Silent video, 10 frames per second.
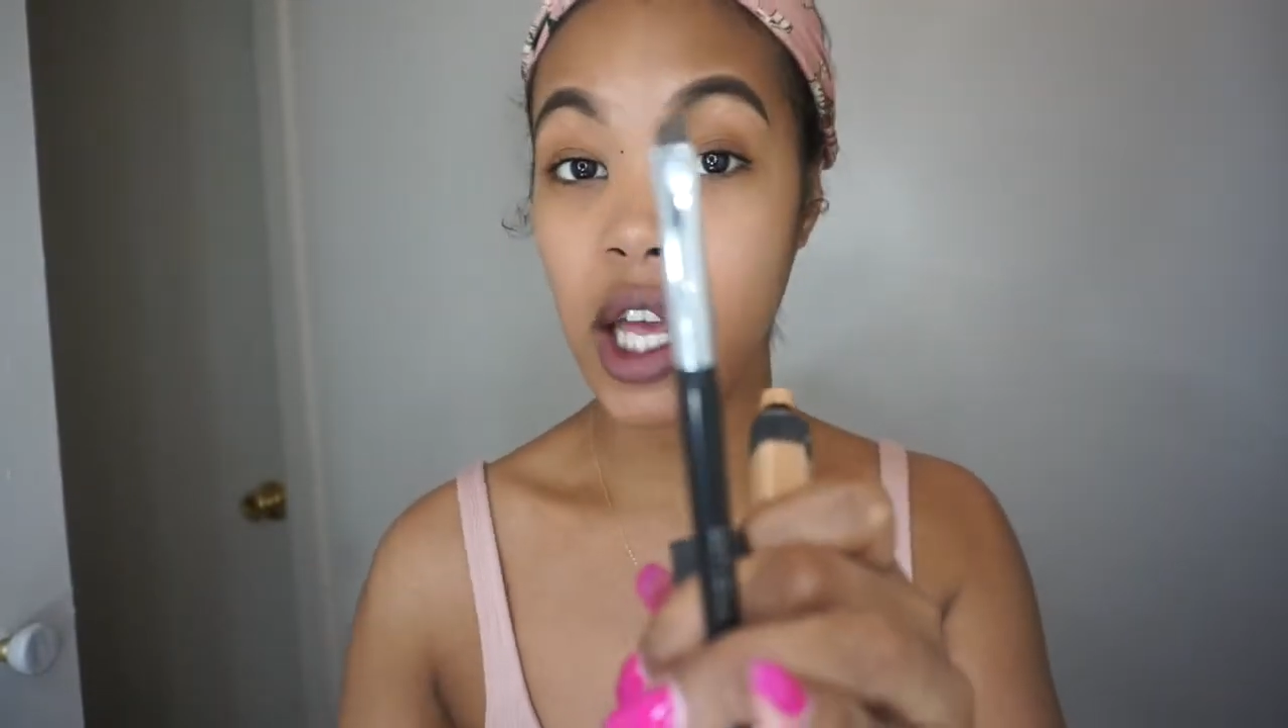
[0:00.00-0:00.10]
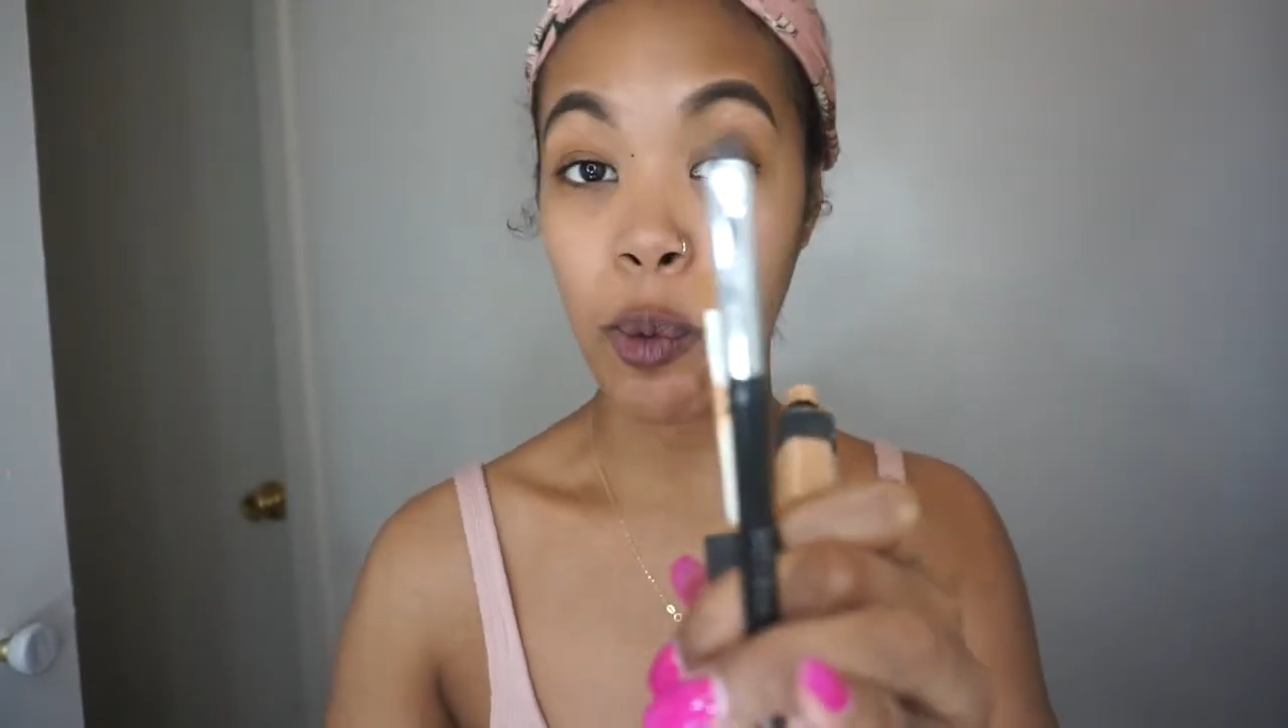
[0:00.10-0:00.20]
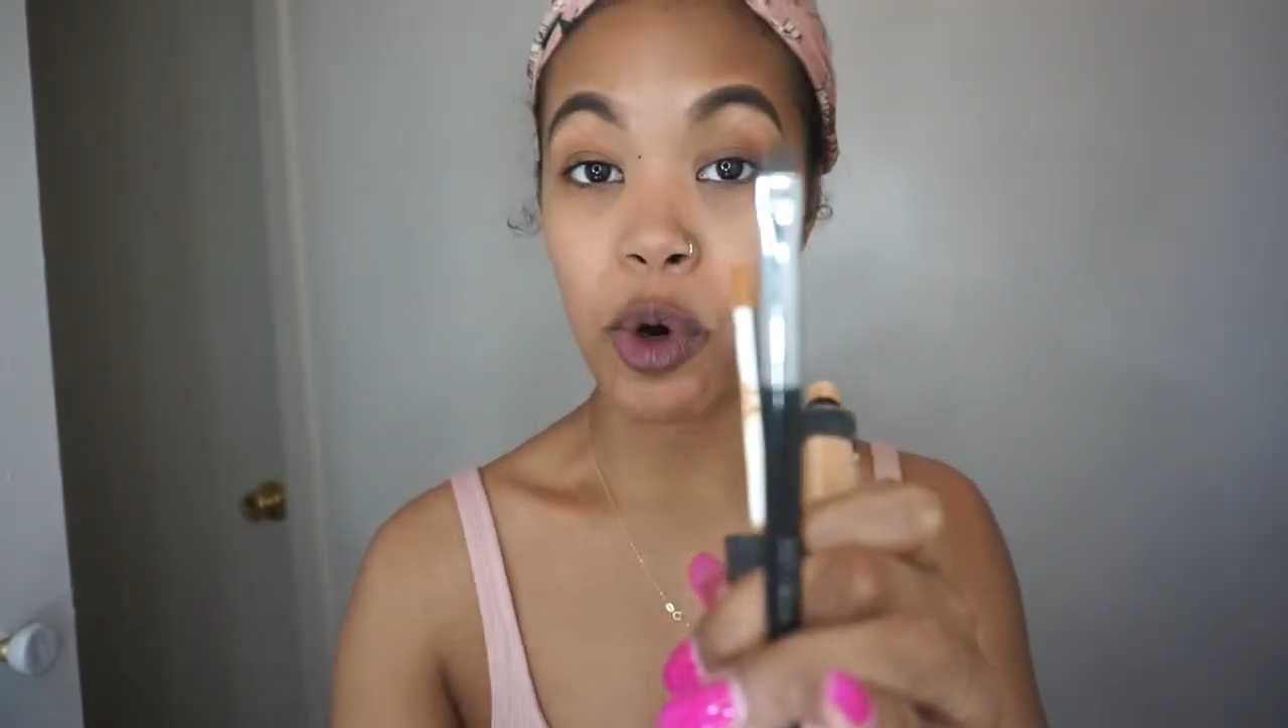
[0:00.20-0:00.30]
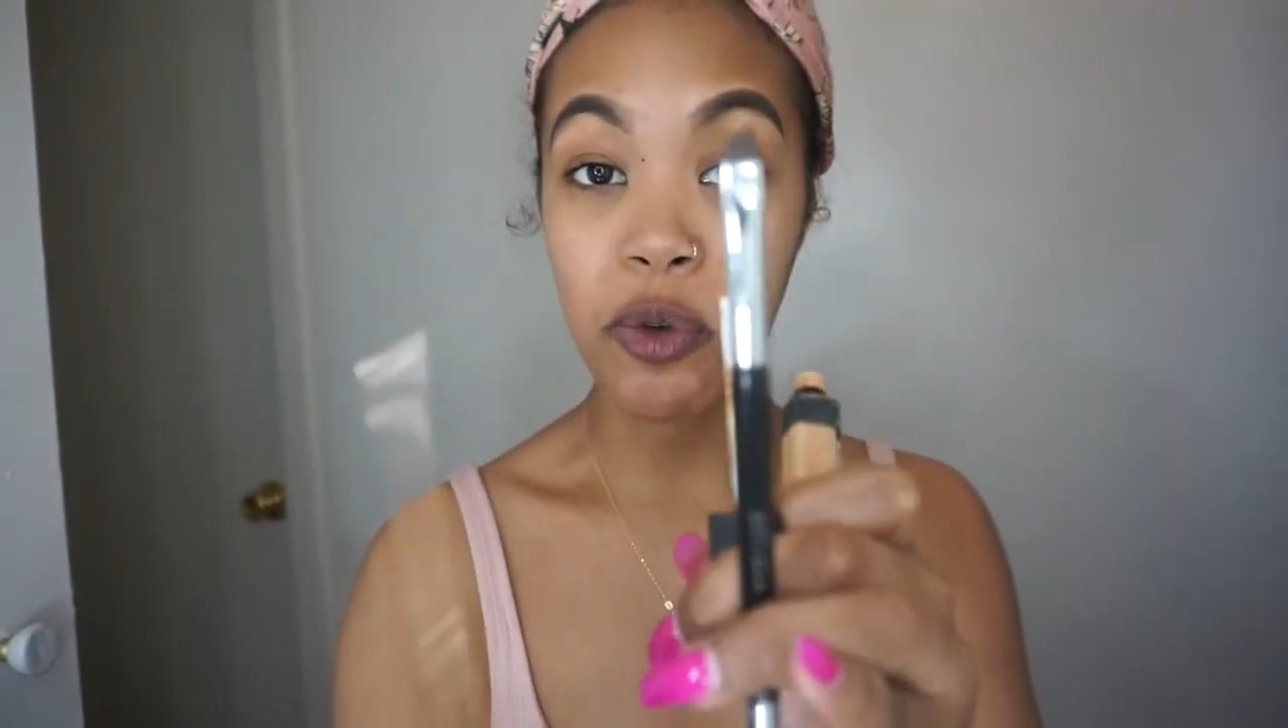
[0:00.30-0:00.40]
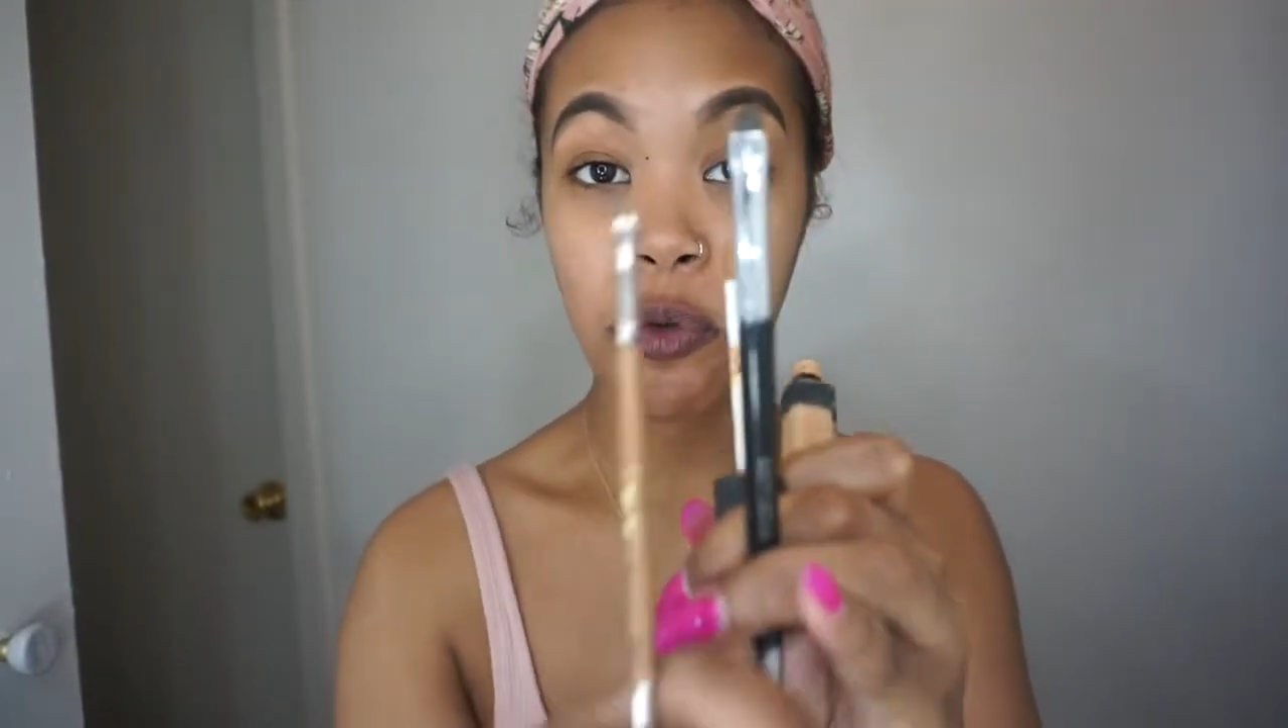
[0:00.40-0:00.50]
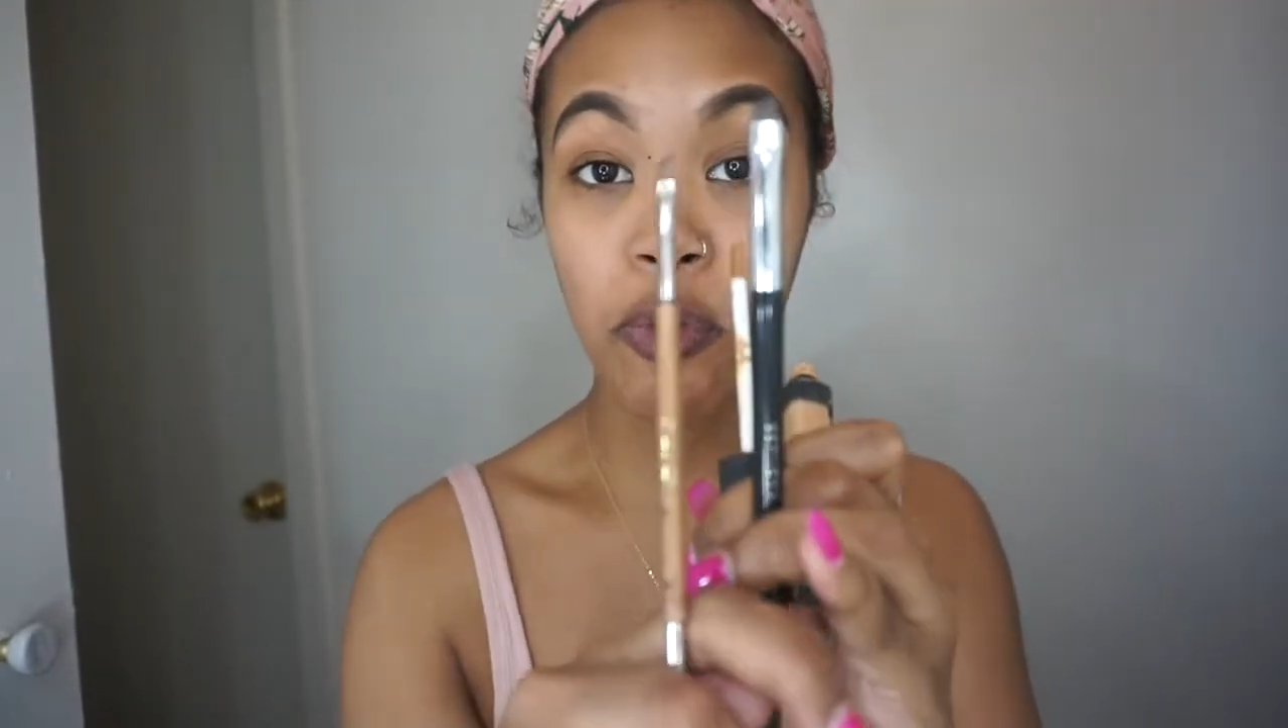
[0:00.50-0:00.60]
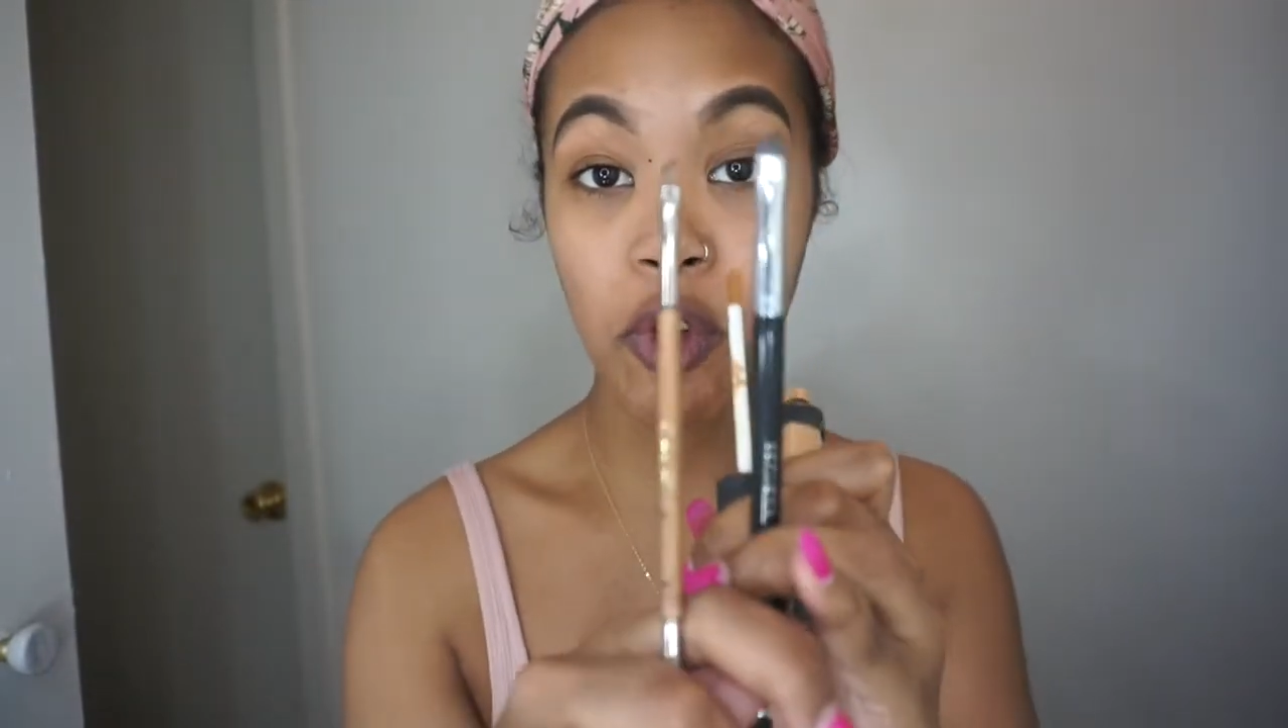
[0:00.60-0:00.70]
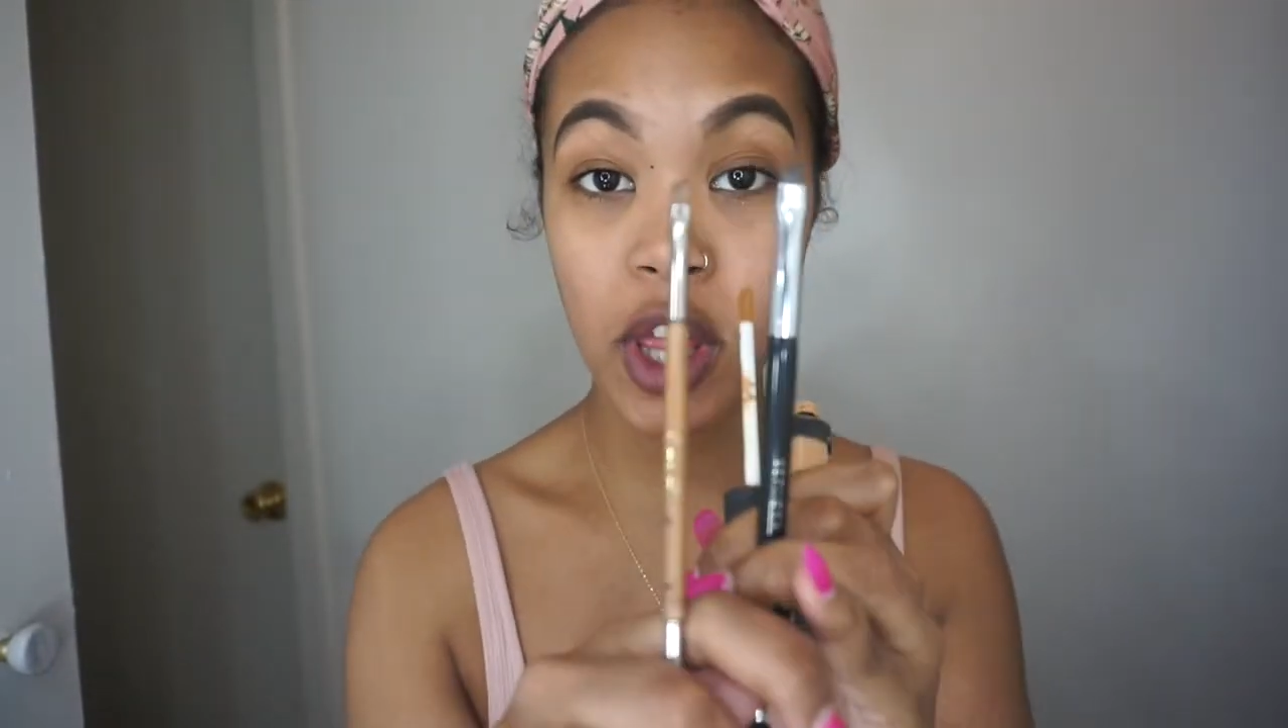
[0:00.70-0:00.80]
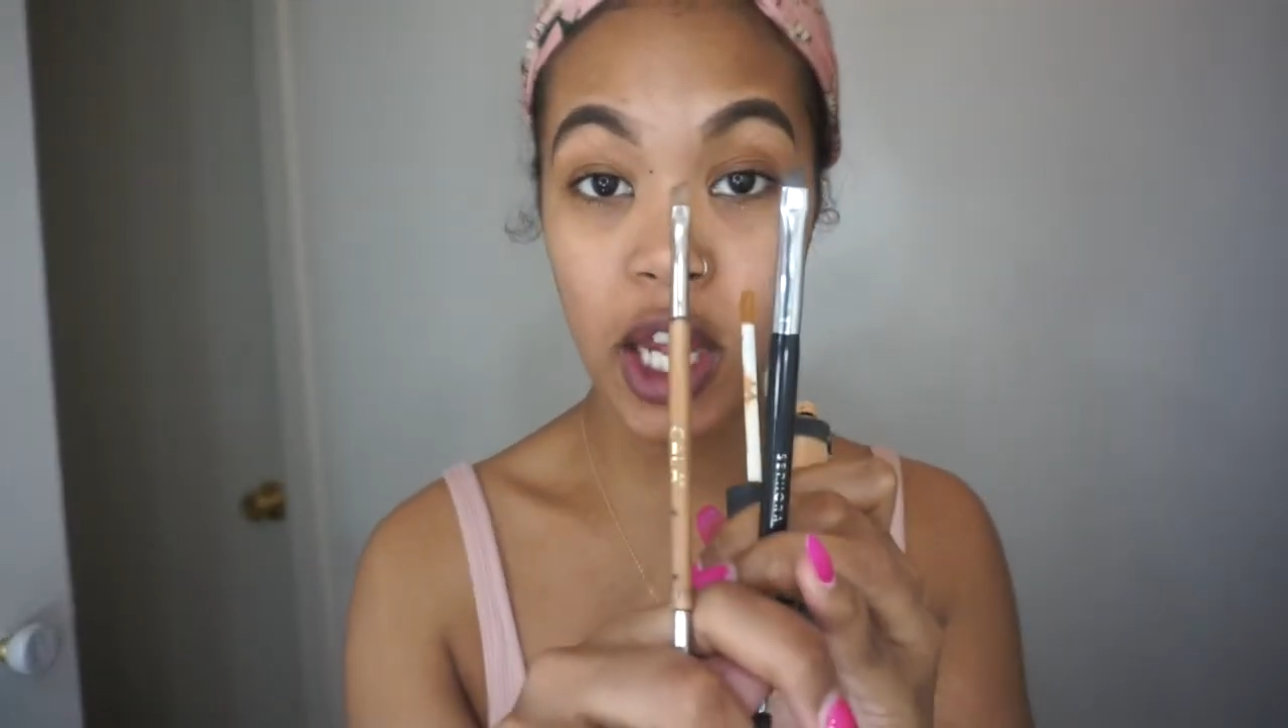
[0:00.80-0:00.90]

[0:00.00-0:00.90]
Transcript: and one for